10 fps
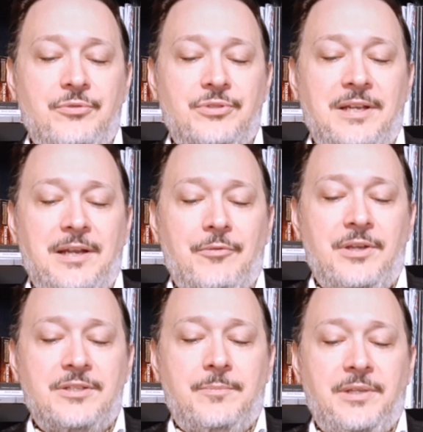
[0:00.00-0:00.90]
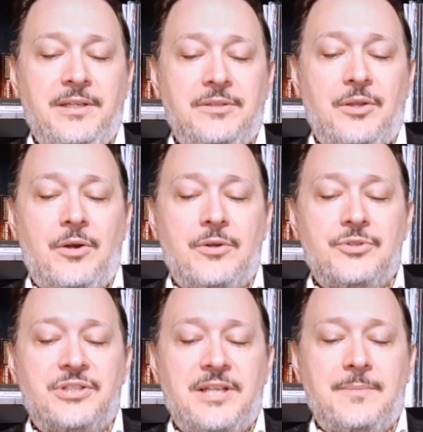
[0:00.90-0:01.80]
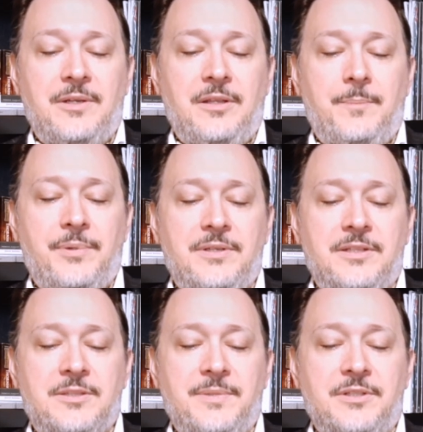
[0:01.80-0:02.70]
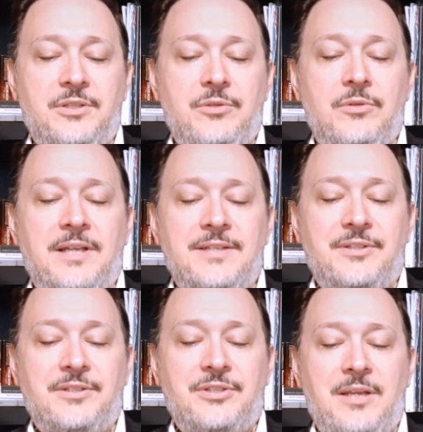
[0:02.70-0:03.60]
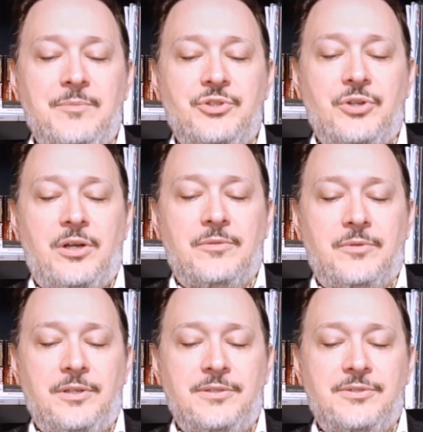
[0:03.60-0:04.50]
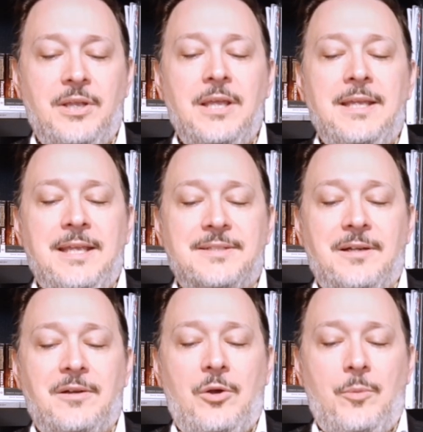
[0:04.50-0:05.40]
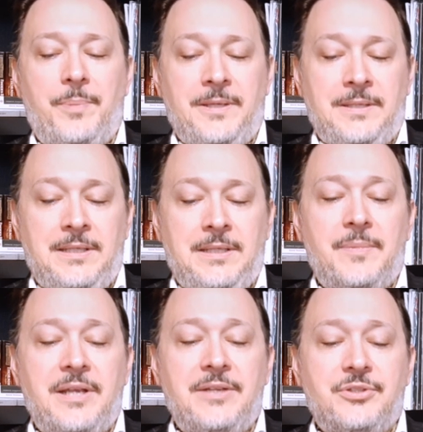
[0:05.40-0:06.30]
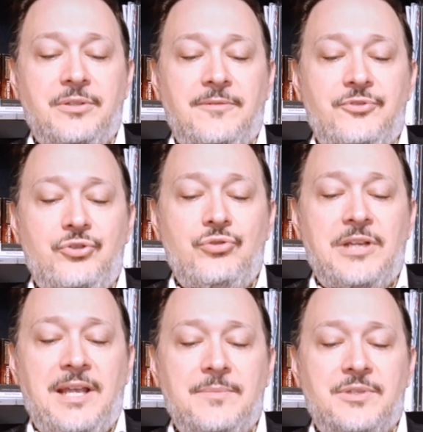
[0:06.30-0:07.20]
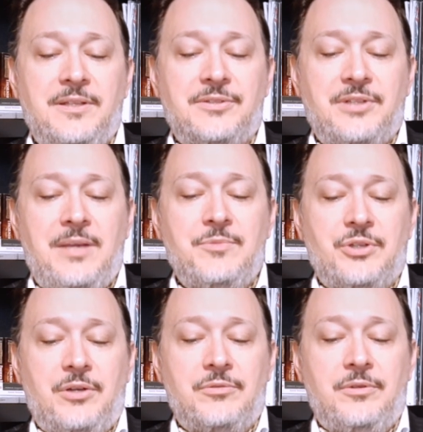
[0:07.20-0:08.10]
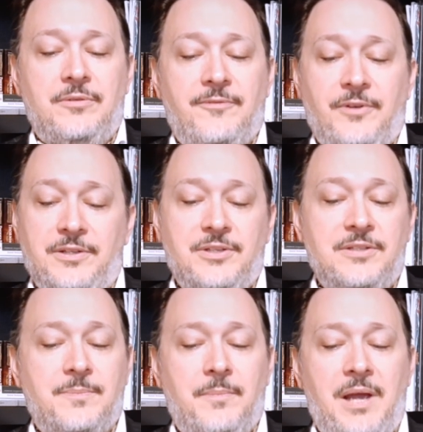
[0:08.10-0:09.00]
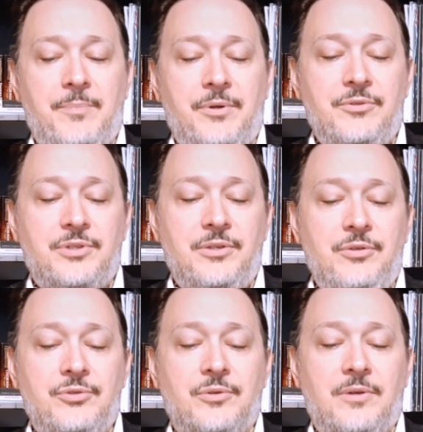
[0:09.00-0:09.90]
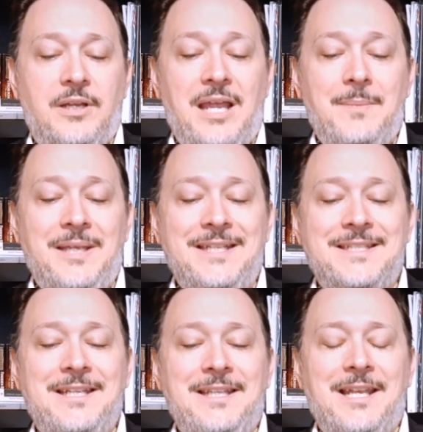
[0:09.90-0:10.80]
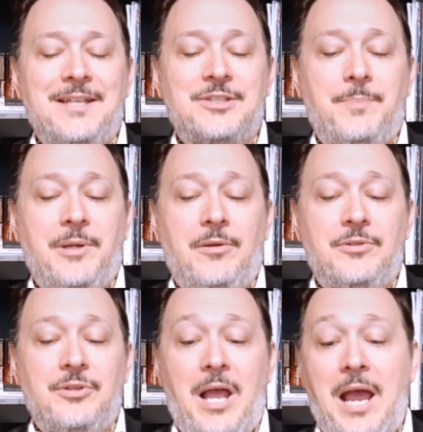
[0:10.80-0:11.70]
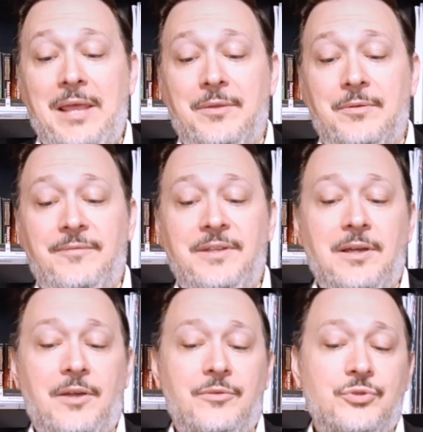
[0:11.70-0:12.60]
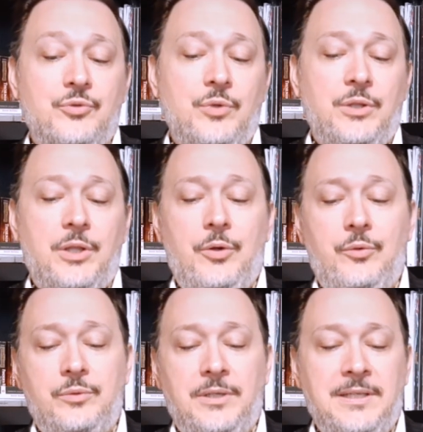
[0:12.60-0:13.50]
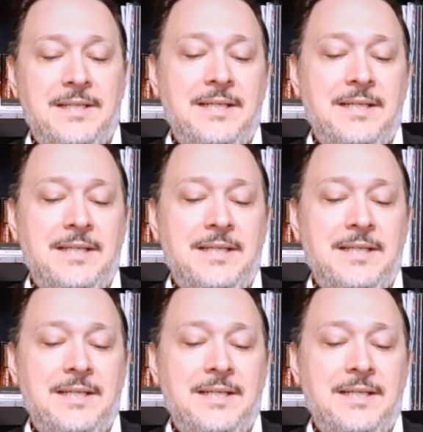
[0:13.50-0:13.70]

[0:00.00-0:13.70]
is used in a reasonably large segment of the participants utilizing the same genres is there hope. Combination of two games in the same genre, for instance, might produce a new sort of game entity that is superior to either of the other two alone.